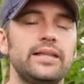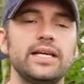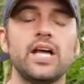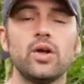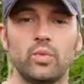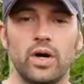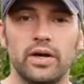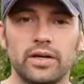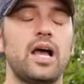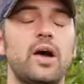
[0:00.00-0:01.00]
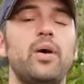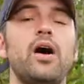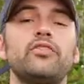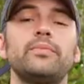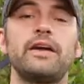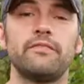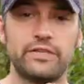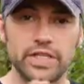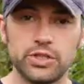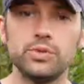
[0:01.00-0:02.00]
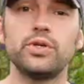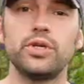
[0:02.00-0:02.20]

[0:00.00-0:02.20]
They don't work. Apart from that visual